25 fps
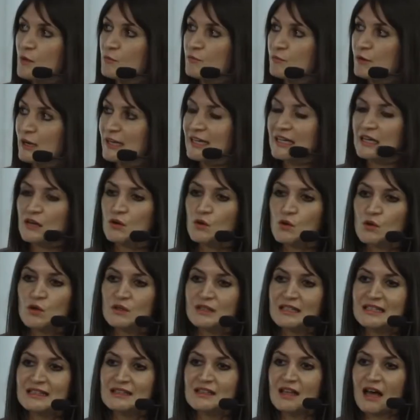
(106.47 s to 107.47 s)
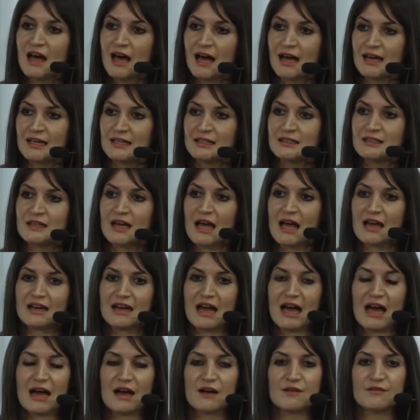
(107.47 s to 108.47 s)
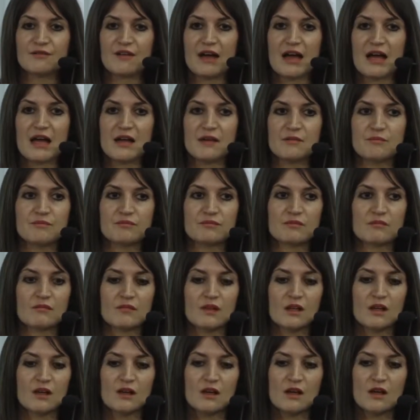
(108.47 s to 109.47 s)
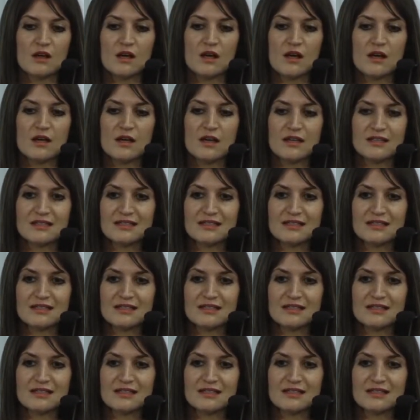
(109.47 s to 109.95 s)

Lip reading: bring it all in line and have a